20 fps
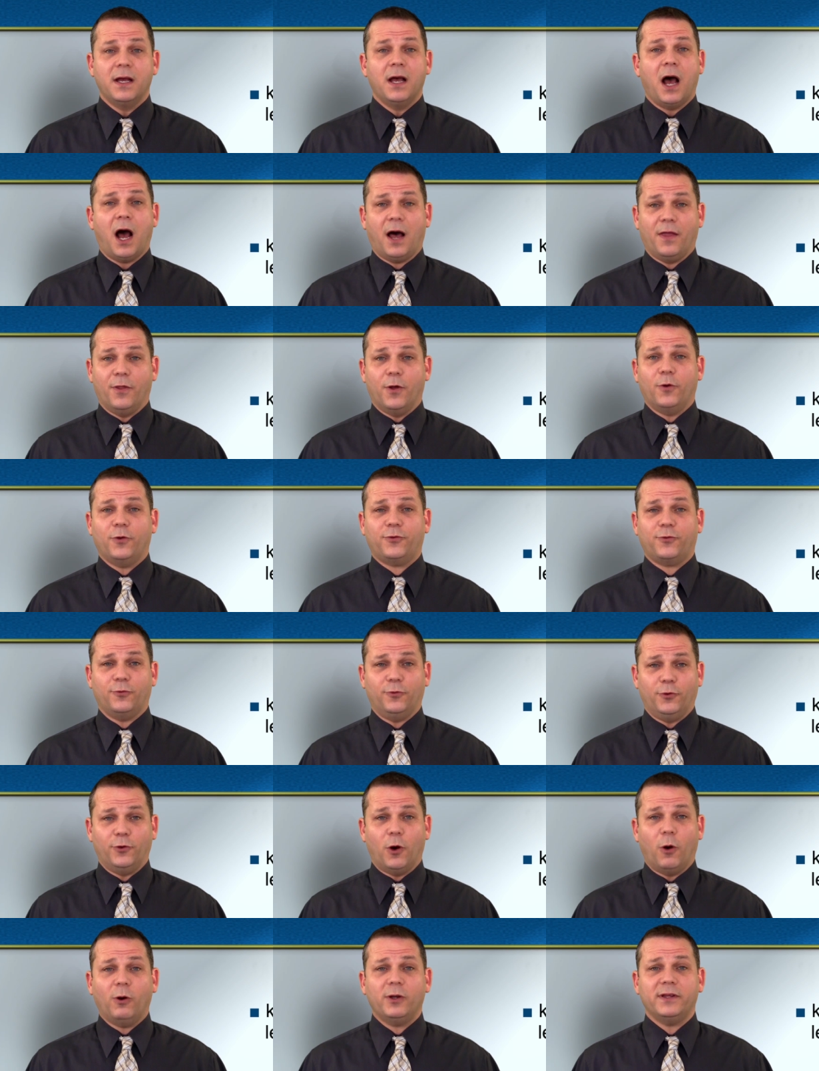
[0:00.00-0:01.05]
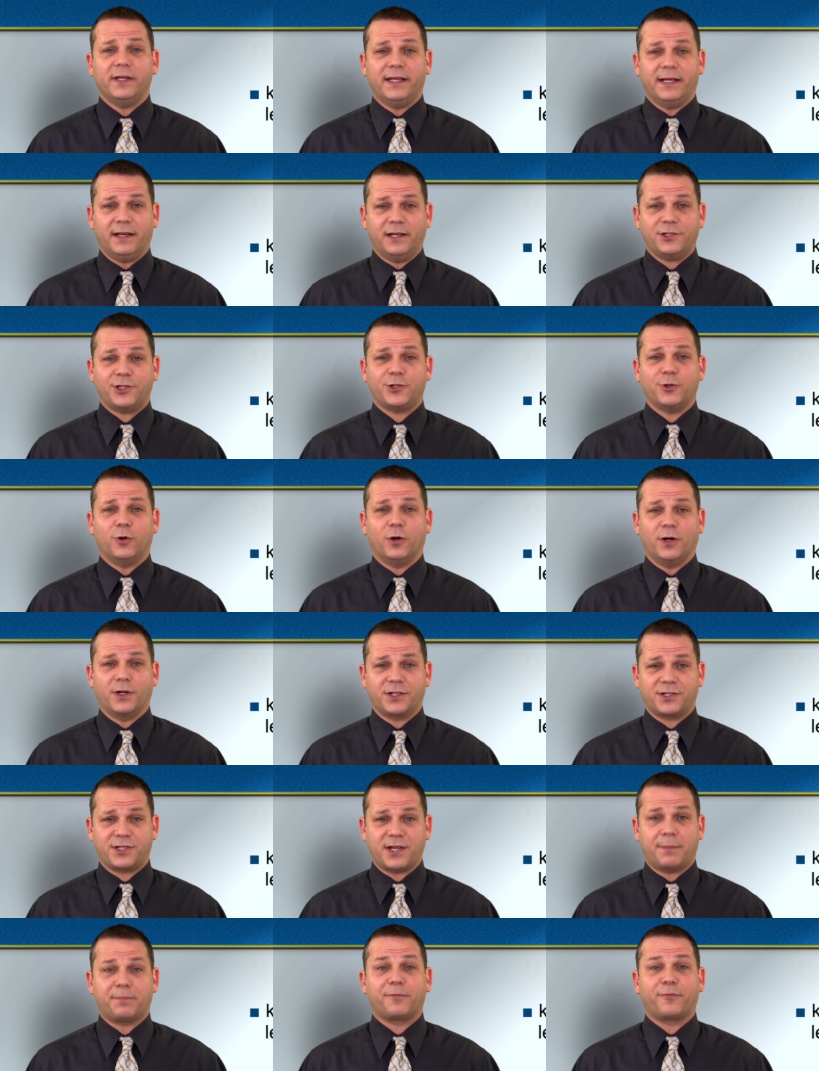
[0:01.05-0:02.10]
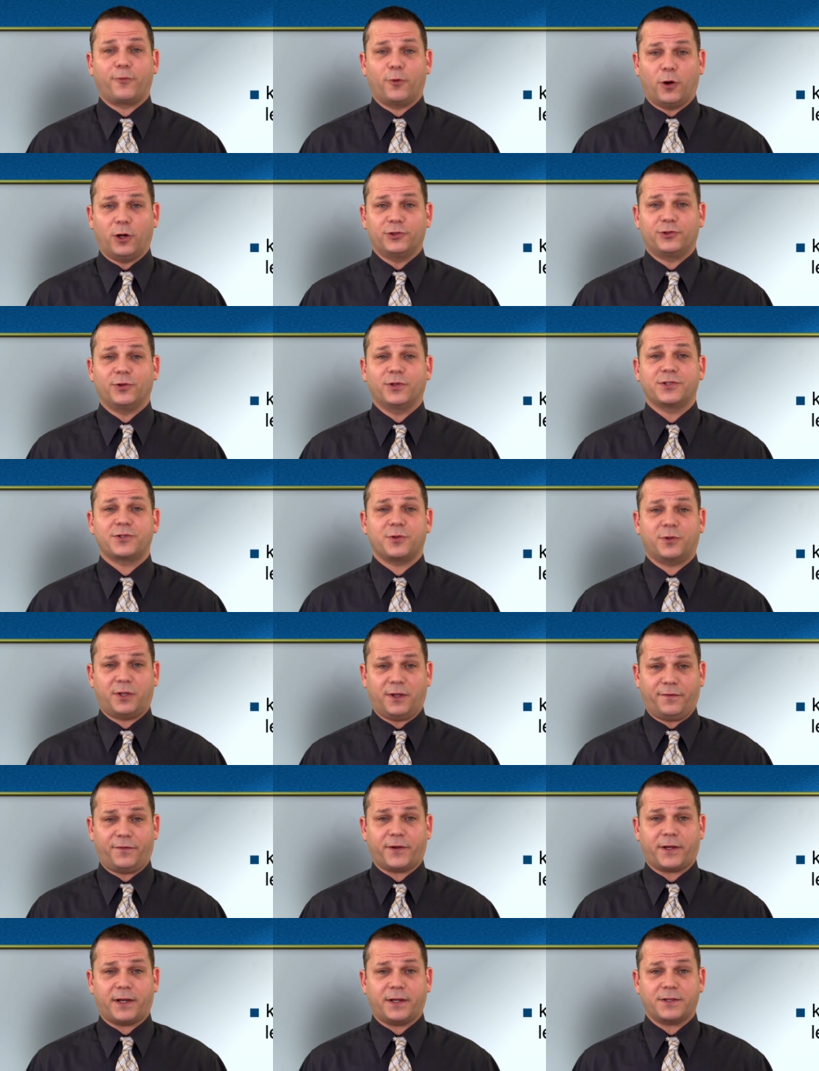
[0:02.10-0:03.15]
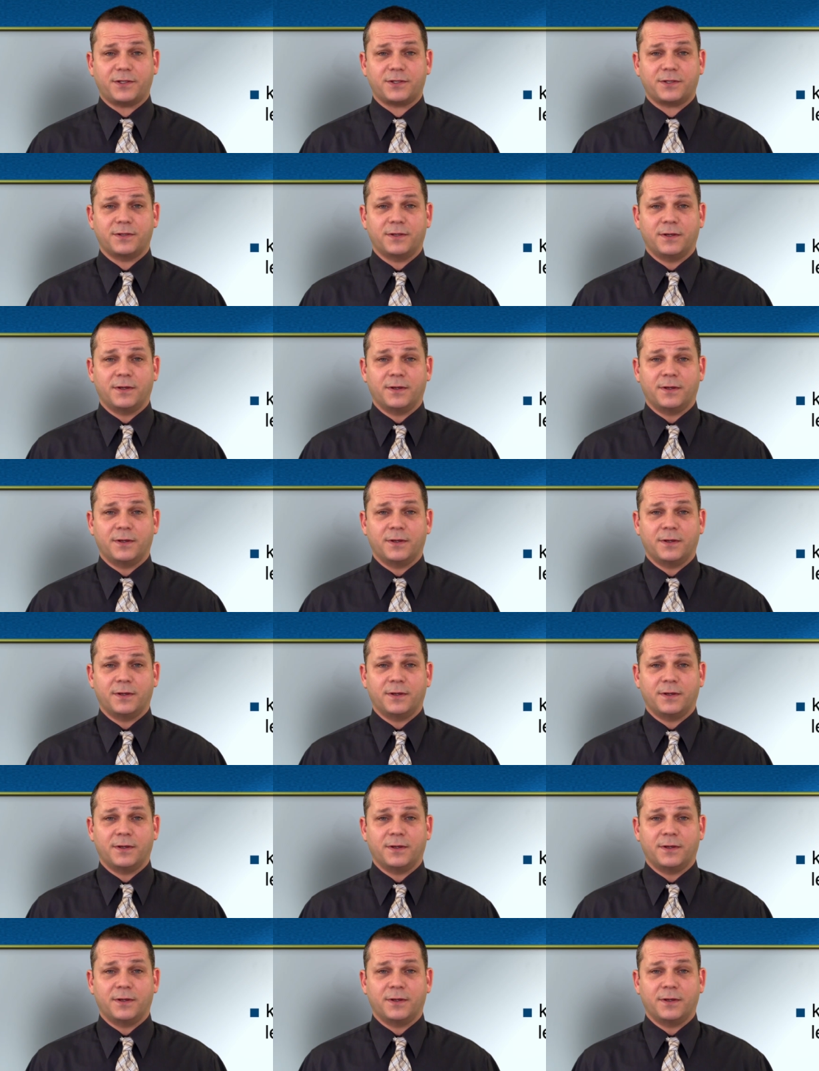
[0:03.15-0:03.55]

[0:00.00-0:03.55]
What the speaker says: on those who knowingly issue or accept fraudulent certificates.